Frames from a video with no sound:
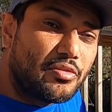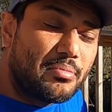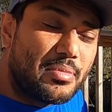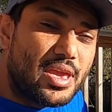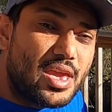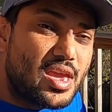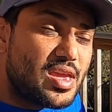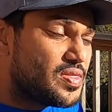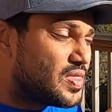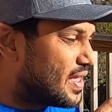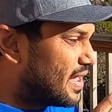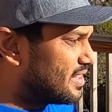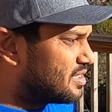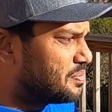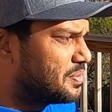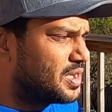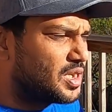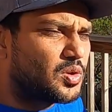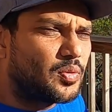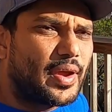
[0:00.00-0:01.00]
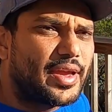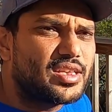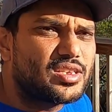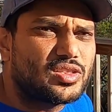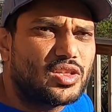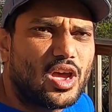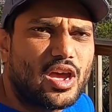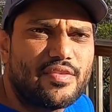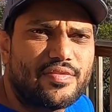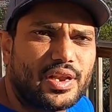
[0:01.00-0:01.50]
for me has been a great
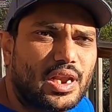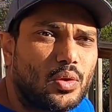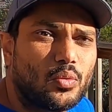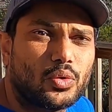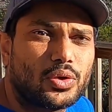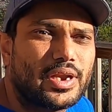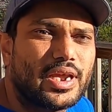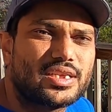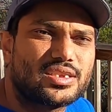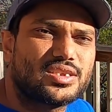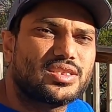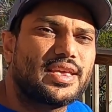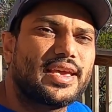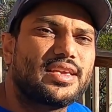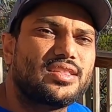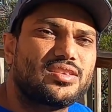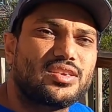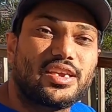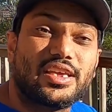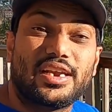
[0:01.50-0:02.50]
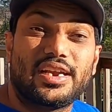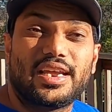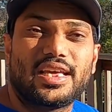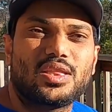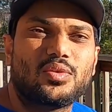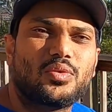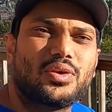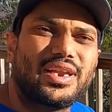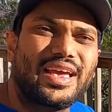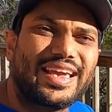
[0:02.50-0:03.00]
stove, and I wouldn't hesitate to get
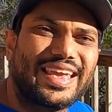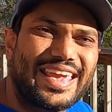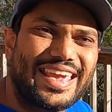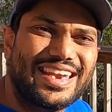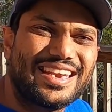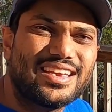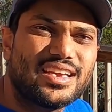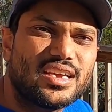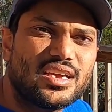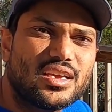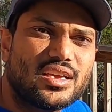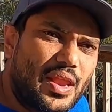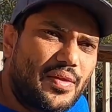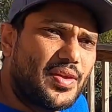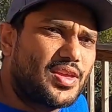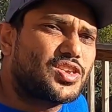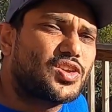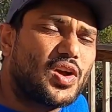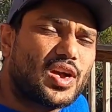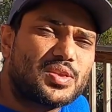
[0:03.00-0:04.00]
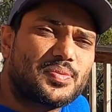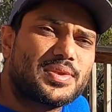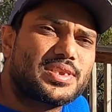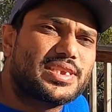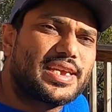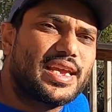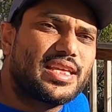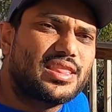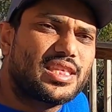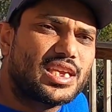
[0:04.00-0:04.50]
another one again. Anyways guys, once
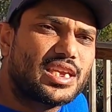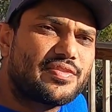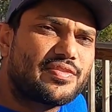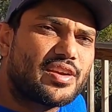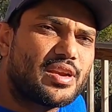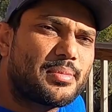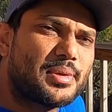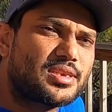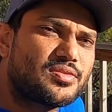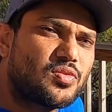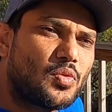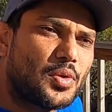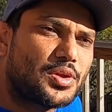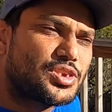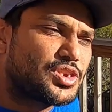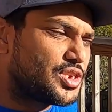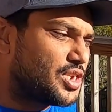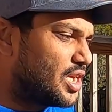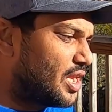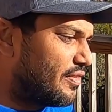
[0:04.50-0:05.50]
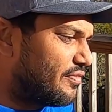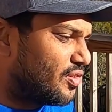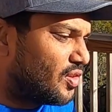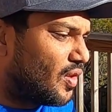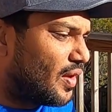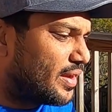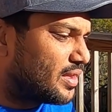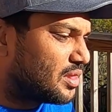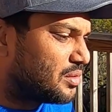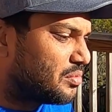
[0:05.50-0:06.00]
again, thank you very much for watching it. If you
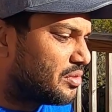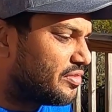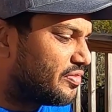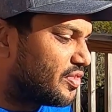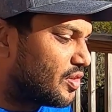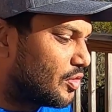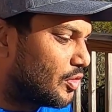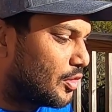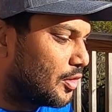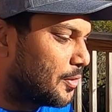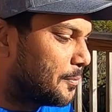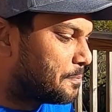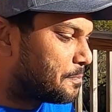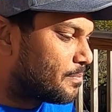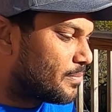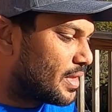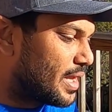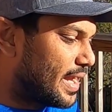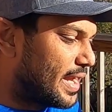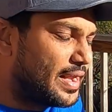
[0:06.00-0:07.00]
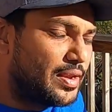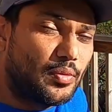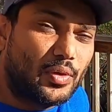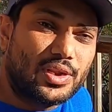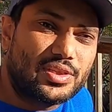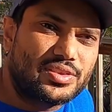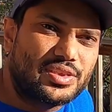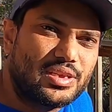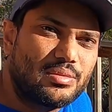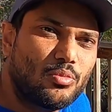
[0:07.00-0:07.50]
like the review and you
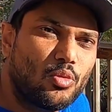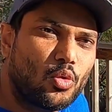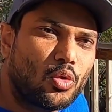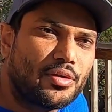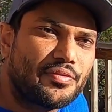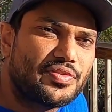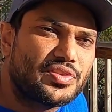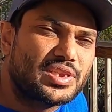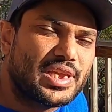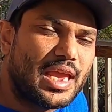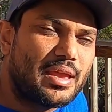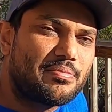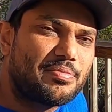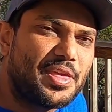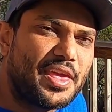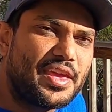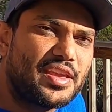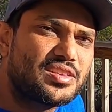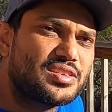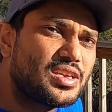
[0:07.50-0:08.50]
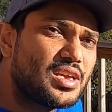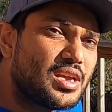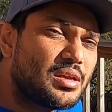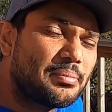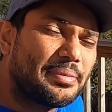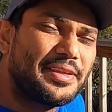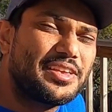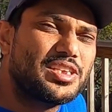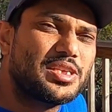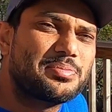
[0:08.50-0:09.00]
want to see more of the same things,
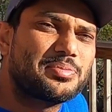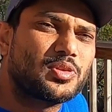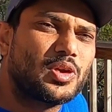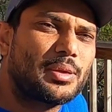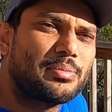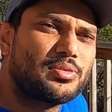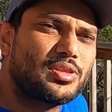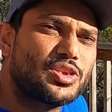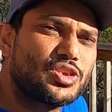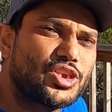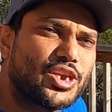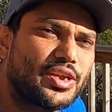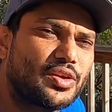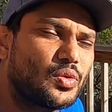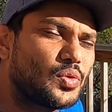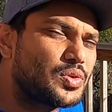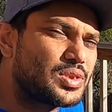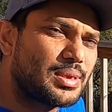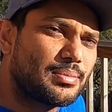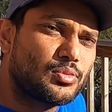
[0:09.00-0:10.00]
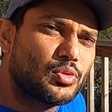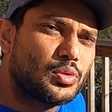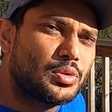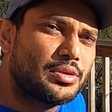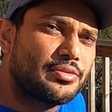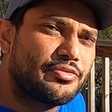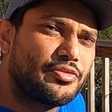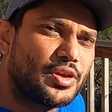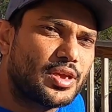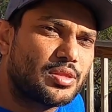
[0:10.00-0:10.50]
please subscribe to the channel, as I'm
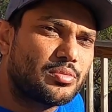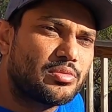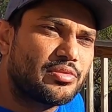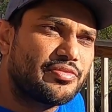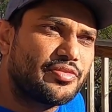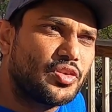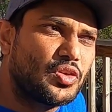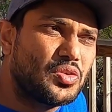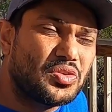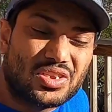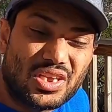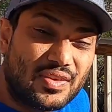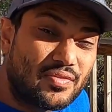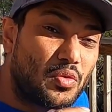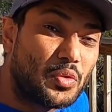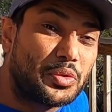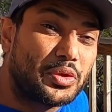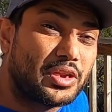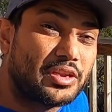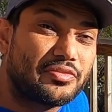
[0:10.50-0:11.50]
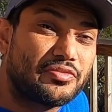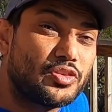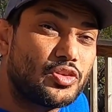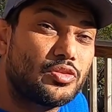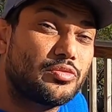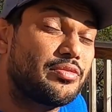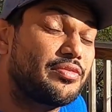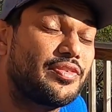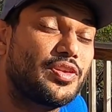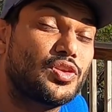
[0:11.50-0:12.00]
doing a few other reviews. I've already got a
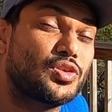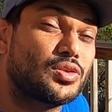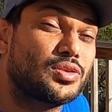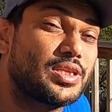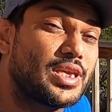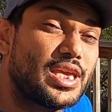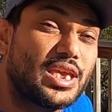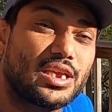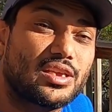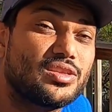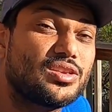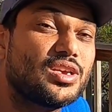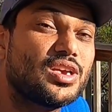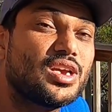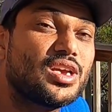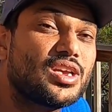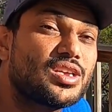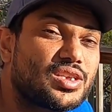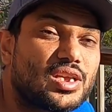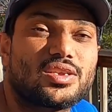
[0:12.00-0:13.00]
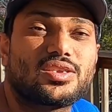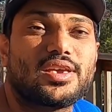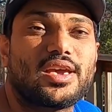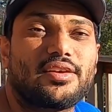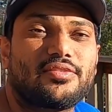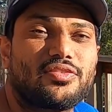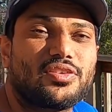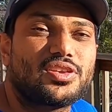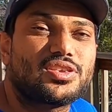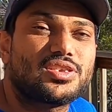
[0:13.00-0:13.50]
few reviews on there you can suss
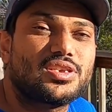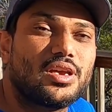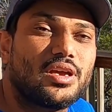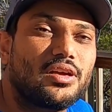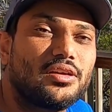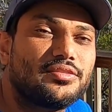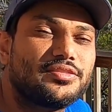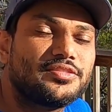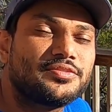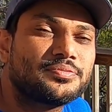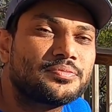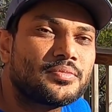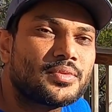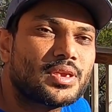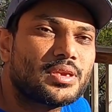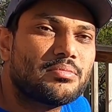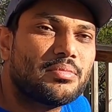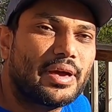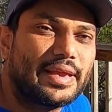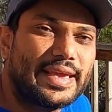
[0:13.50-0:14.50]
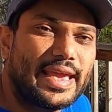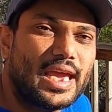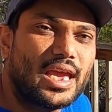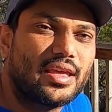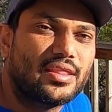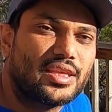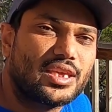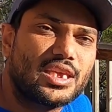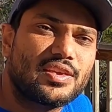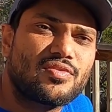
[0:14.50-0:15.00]
out for yourself. But
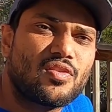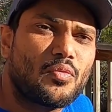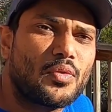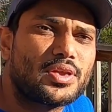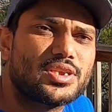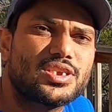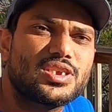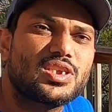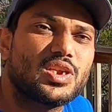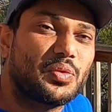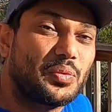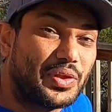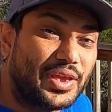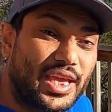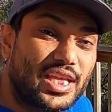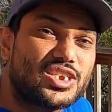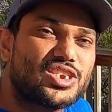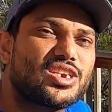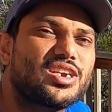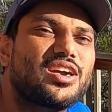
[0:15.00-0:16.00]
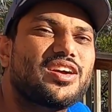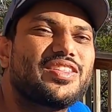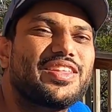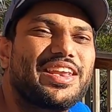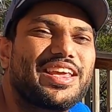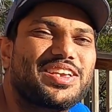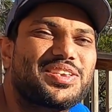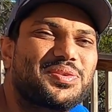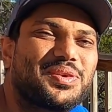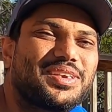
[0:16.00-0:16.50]
yeah, thank you for watching, and we'll catch you on the
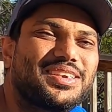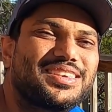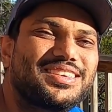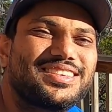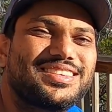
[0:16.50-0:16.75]
next one.